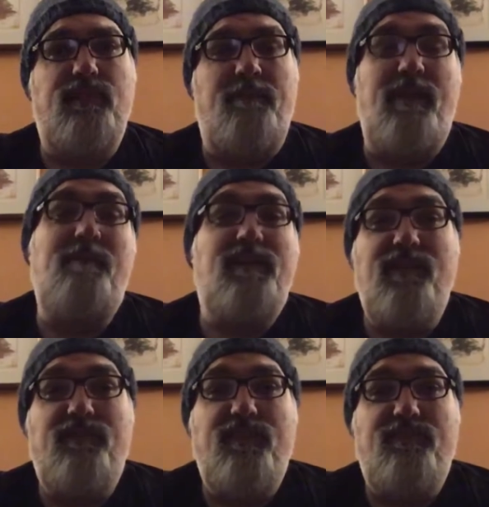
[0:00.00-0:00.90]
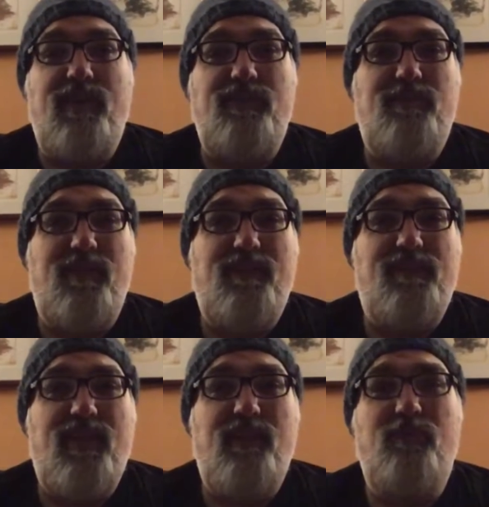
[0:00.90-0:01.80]
it may be different, I should rather
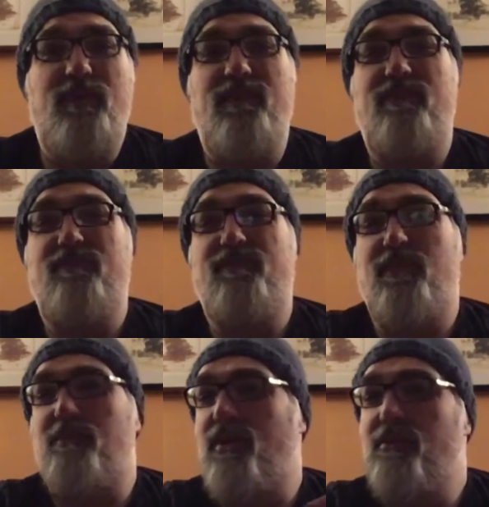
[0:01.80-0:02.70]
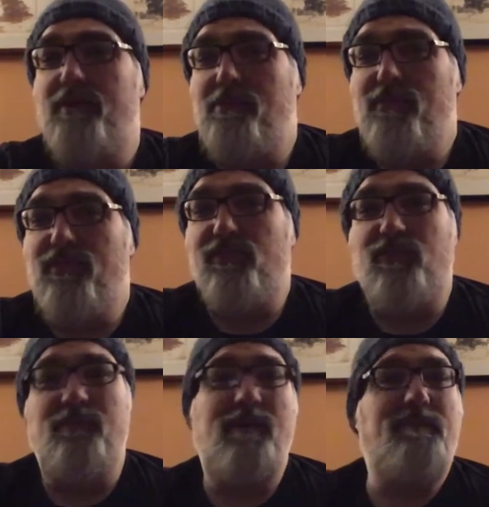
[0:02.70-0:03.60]
say, from other people's,
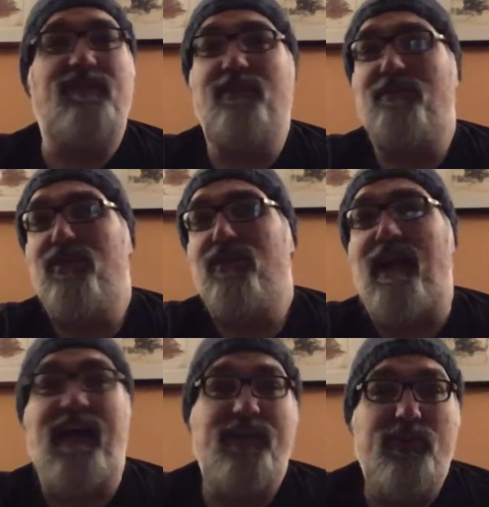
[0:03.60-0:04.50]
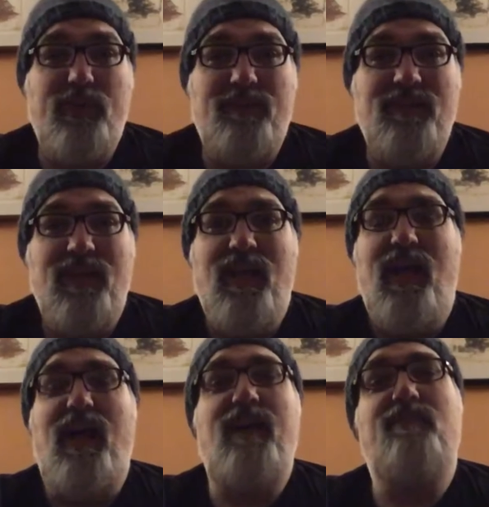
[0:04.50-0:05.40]
or it might be similar. I don't know.
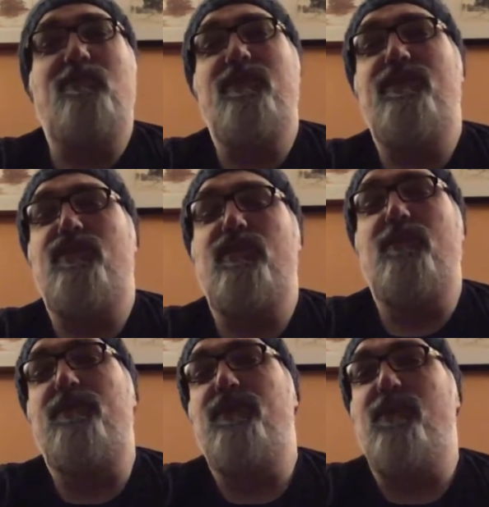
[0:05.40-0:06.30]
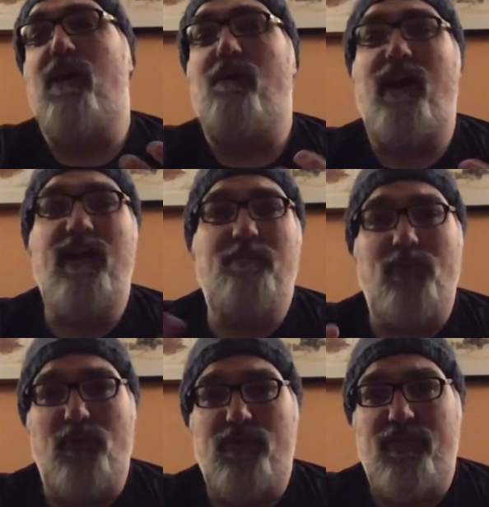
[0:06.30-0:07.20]
I just wanted to share with you how I
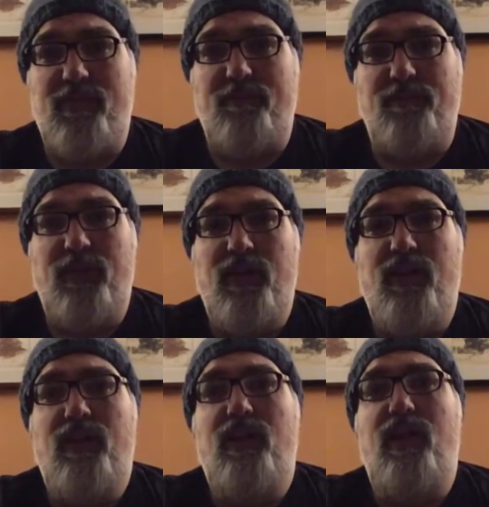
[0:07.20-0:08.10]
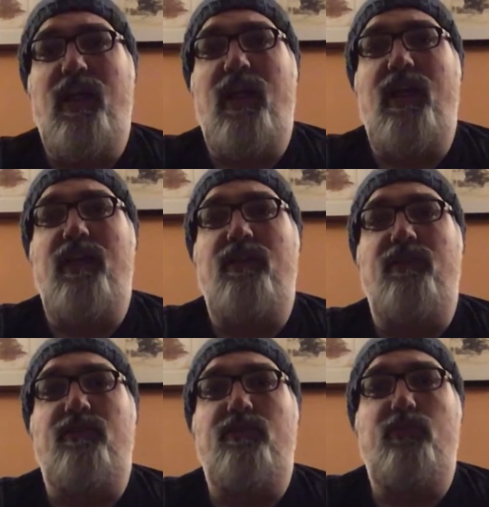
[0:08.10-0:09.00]
approach them
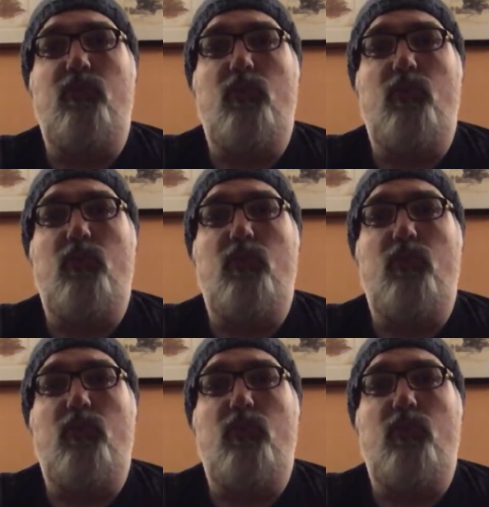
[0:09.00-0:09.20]
and